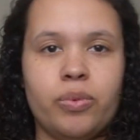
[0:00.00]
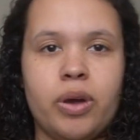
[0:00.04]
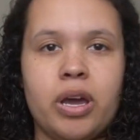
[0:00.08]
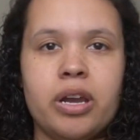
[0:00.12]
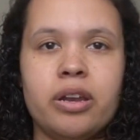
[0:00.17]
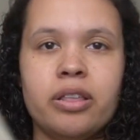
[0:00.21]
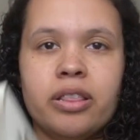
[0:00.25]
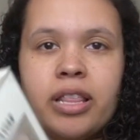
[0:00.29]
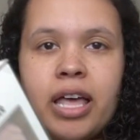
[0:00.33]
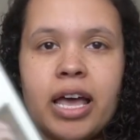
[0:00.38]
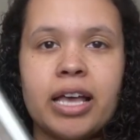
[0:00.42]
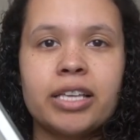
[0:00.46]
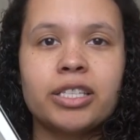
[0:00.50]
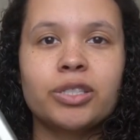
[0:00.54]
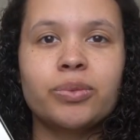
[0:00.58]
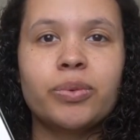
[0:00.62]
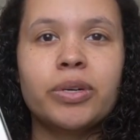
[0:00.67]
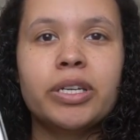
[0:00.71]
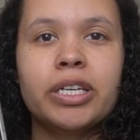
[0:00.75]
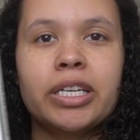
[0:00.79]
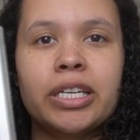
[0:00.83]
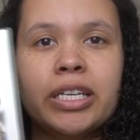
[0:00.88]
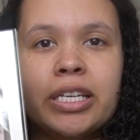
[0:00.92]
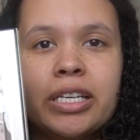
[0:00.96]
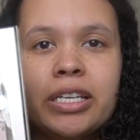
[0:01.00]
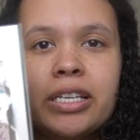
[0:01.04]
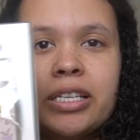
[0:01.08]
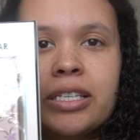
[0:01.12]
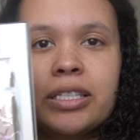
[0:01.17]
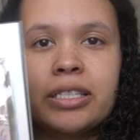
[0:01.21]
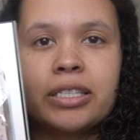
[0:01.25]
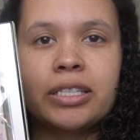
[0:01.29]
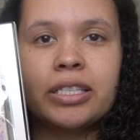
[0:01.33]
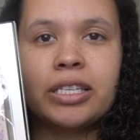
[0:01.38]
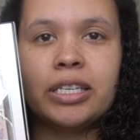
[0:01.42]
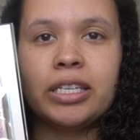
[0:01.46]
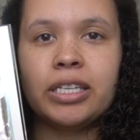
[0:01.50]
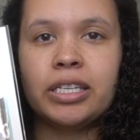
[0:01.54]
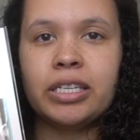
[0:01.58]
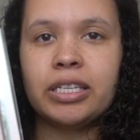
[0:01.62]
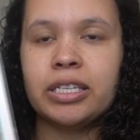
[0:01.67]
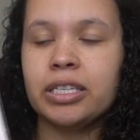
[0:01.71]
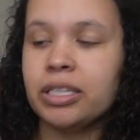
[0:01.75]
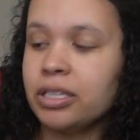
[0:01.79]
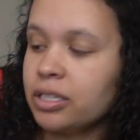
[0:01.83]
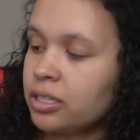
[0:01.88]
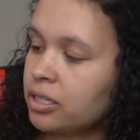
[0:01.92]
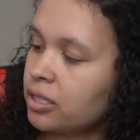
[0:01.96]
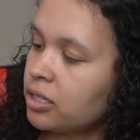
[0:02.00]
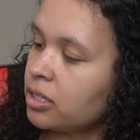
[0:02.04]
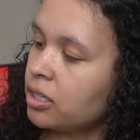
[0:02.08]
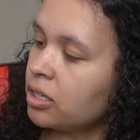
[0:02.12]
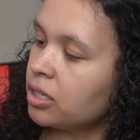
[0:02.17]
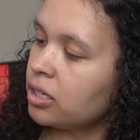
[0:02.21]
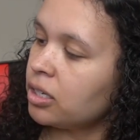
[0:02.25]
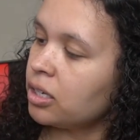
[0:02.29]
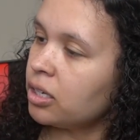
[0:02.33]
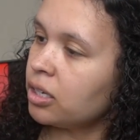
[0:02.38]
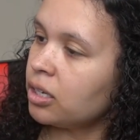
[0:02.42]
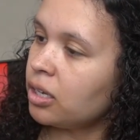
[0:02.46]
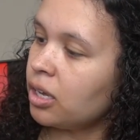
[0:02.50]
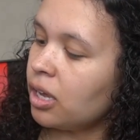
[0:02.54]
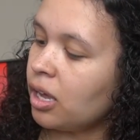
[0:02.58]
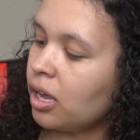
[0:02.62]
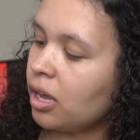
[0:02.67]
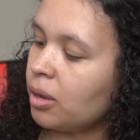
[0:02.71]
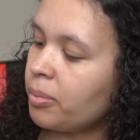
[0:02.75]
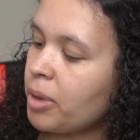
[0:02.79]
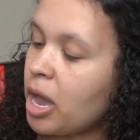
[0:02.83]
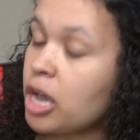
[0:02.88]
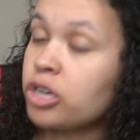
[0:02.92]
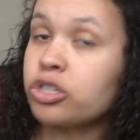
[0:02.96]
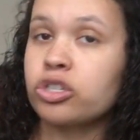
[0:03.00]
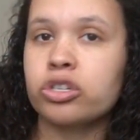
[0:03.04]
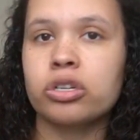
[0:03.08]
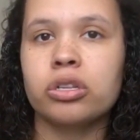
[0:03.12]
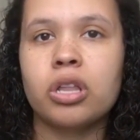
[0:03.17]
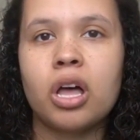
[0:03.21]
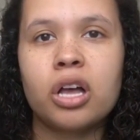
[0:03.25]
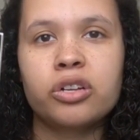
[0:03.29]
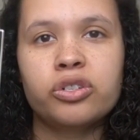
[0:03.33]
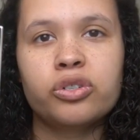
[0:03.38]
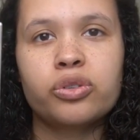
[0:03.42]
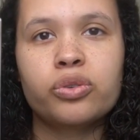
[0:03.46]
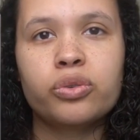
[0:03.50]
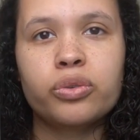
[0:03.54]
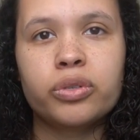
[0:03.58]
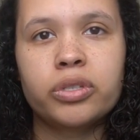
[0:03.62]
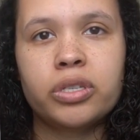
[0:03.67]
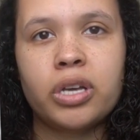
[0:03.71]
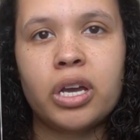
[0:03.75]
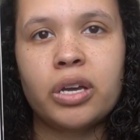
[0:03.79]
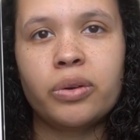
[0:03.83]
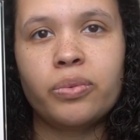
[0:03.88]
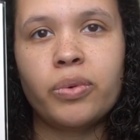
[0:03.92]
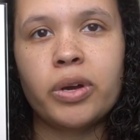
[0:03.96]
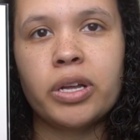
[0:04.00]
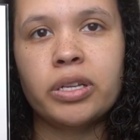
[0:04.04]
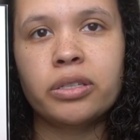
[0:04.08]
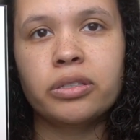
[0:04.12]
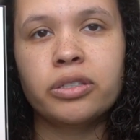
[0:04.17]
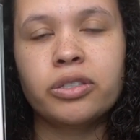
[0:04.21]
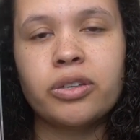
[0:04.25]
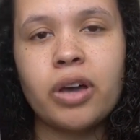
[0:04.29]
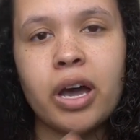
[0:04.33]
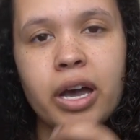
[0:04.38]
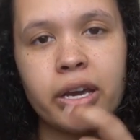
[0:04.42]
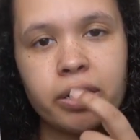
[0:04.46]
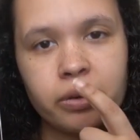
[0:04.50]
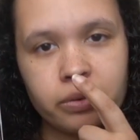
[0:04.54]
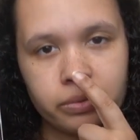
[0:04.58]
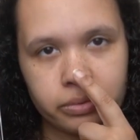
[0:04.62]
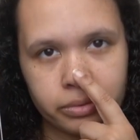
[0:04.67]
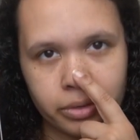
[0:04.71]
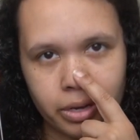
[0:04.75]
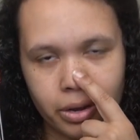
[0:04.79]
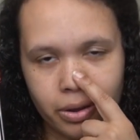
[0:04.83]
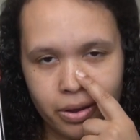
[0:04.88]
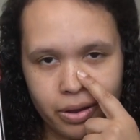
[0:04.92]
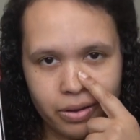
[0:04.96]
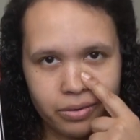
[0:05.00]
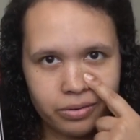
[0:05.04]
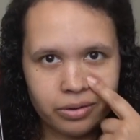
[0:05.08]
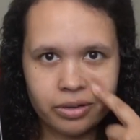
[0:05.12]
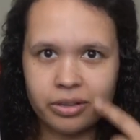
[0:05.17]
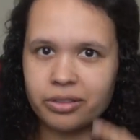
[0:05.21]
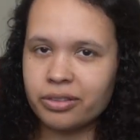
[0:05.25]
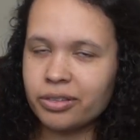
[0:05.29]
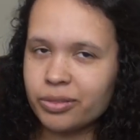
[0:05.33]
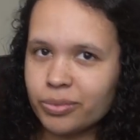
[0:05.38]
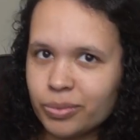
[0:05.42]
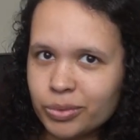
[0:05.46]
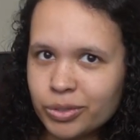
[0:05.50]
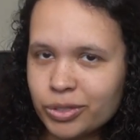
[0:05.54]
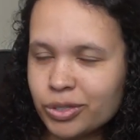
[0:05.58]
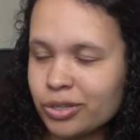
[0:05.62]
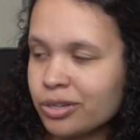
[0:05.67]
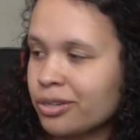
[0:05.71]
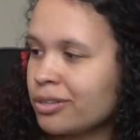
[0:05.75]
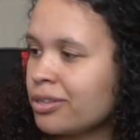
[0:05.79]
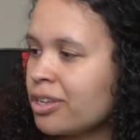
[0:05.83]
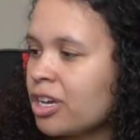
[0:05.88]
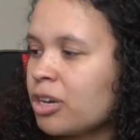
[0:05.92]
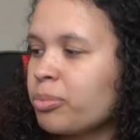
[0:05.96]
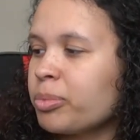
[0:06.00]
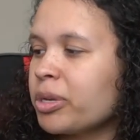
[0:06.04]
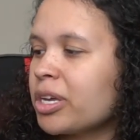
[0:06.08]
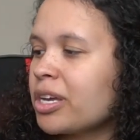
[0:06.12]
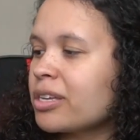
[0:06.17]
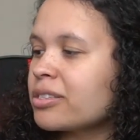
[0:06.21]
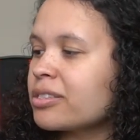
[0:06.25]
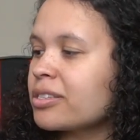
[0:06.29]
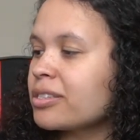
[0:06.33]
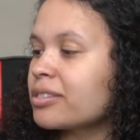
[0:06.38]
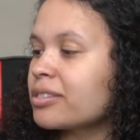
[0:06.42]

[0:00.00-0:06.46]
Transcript: one. The last one is the um, astrological sign one. So I don't know how good this one's gonna look because